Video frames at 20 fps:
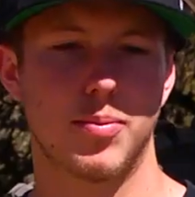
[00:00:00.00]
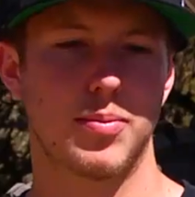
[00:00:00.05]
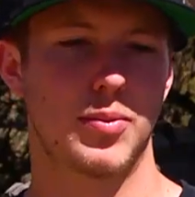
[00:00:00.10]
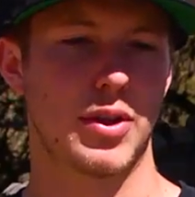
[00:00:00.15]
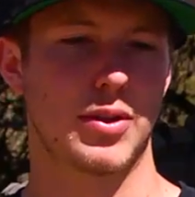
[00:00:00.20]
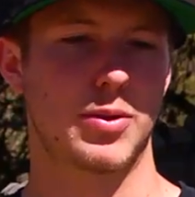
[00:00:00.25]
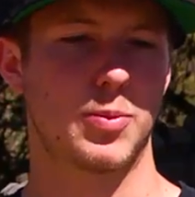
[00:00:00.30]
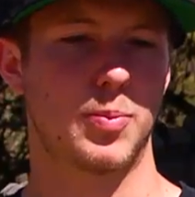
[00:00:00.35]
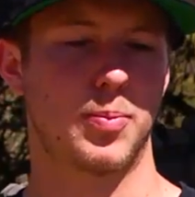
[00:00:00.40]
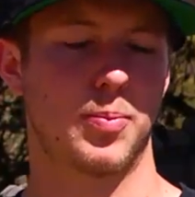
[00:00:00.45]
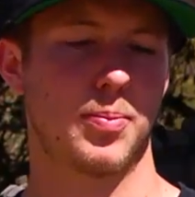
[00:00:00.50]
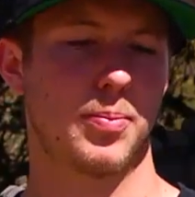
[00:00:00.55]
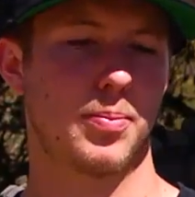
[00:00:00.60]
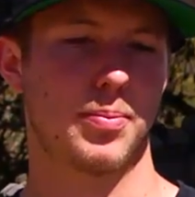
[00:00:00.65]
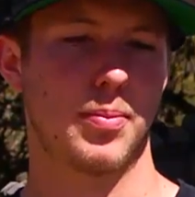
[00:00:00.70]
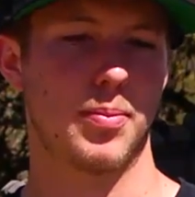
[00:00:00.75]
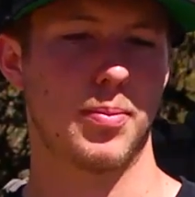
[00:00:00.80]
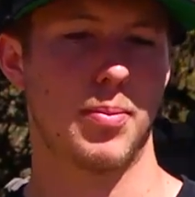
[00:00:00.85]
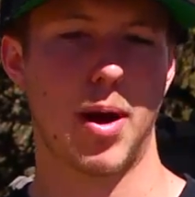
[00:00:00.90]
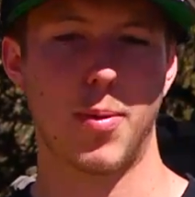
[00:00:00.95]
just
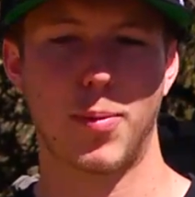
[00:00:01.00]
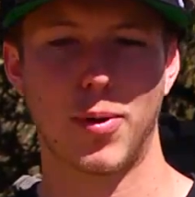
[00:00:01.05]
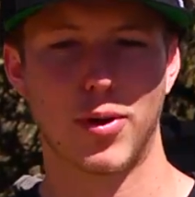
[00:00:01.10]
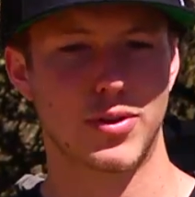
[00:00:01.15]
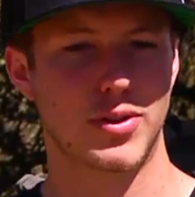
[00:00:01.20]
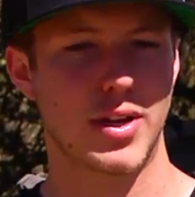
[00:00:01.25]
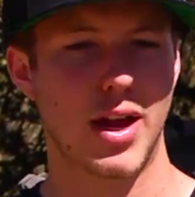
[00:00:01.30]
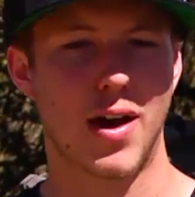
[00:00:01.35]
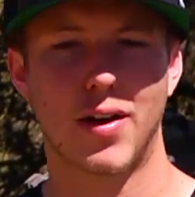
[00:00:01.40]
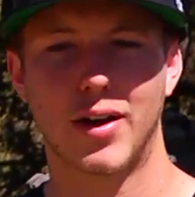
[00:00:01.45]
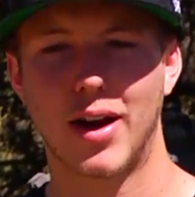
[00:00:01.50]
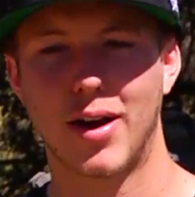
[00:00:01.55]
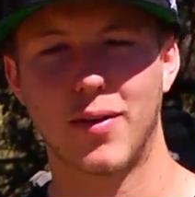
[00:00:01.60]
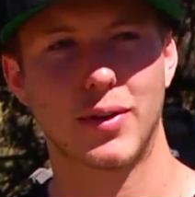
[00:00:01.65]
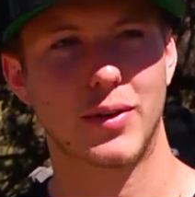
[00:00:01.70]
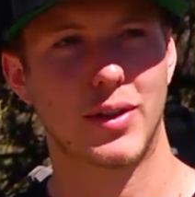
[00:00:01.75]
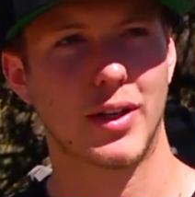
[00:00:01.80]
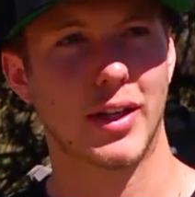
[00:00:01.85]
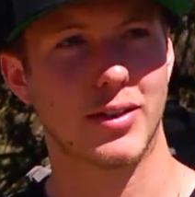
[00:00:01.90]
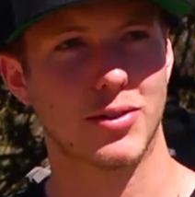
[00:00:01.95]
my personality and
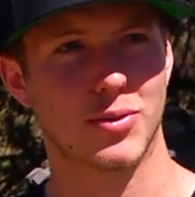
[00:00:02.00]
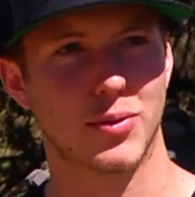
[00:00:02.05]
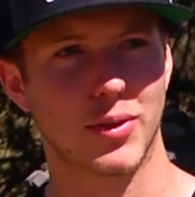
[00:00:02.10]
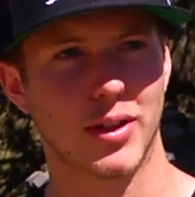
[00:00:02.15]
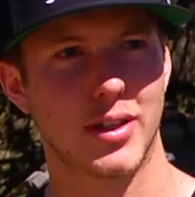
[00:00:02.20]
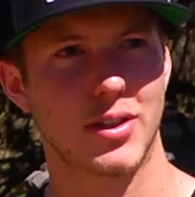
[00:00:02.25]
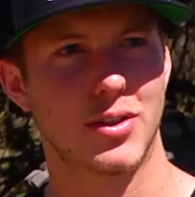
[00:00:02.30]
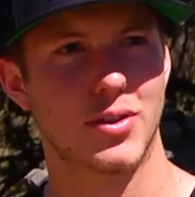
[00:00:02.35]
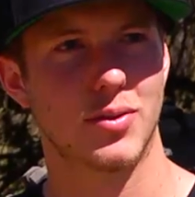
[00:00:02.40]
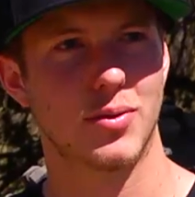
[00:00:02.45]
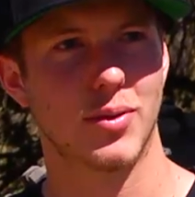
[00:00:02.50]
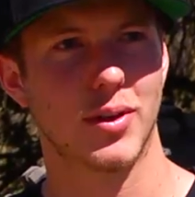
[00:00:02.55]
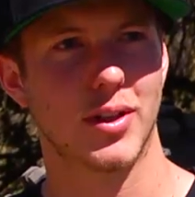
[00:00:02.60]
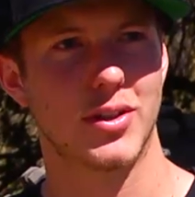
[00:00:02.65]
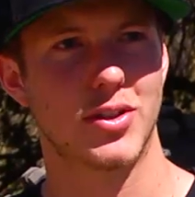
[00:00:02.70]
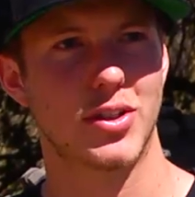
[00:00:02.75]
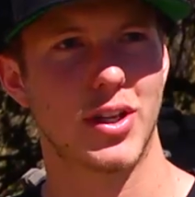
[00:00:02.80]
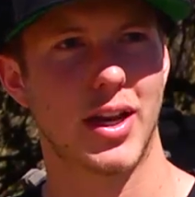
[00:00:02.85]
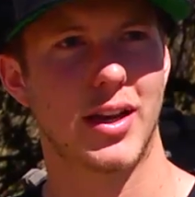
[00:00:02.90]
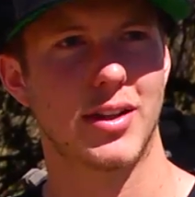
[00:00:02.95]
everything has really
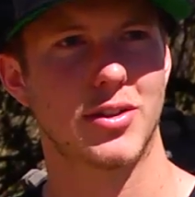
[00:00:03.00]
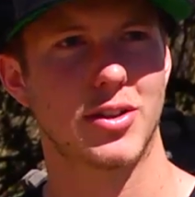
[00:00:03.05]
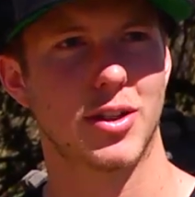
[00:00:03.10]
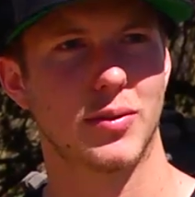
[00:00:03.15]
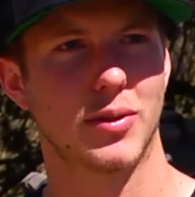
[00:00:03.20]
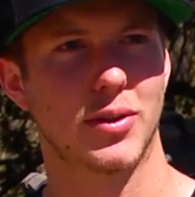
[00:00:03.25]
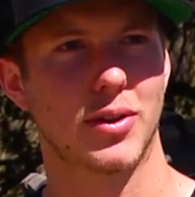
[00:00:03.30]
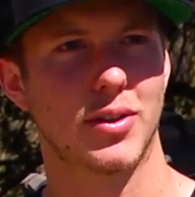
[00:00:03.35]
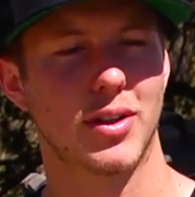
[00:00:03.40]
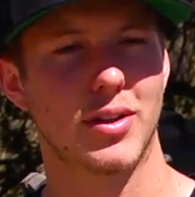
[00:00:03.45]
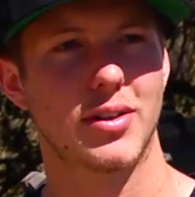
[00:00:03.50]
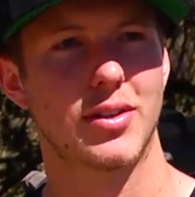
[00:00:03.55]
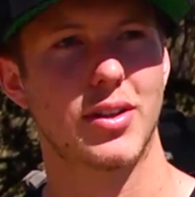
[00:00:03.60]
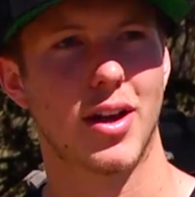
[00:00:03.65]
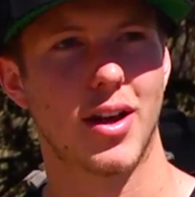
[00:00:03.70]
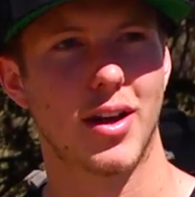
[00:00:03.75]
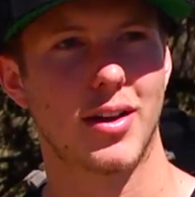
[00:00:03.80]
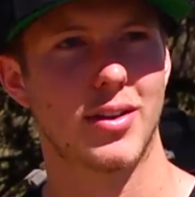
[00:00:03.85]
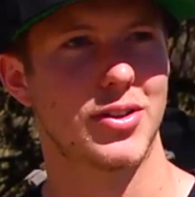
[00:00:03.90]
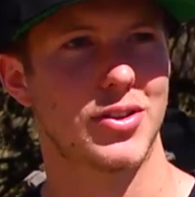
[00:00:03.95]
really changed. I've learned a
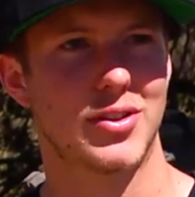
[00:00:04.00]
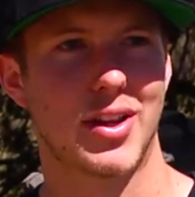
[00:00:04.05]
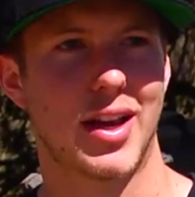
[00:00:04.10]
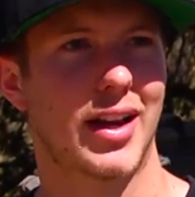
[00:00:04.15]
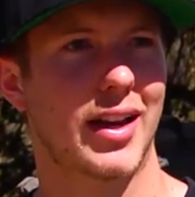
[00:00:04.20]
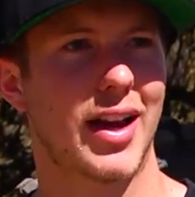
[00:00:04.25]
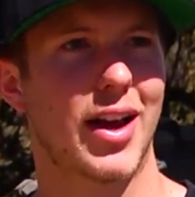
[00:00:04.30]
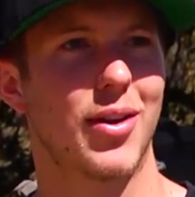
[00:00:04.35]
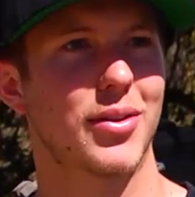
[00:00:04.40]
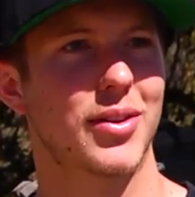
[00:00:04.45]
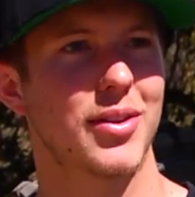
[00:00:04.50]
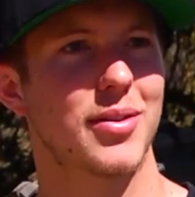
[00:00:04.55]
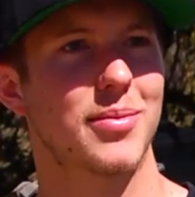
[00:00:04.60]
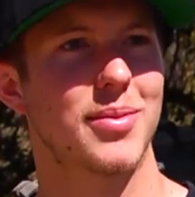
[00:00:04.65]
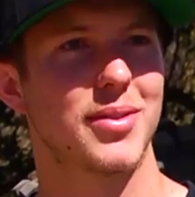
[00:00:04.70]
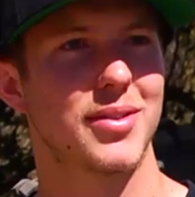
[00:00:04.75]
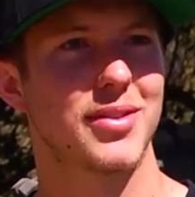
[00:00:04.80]
ton just hanging out with him.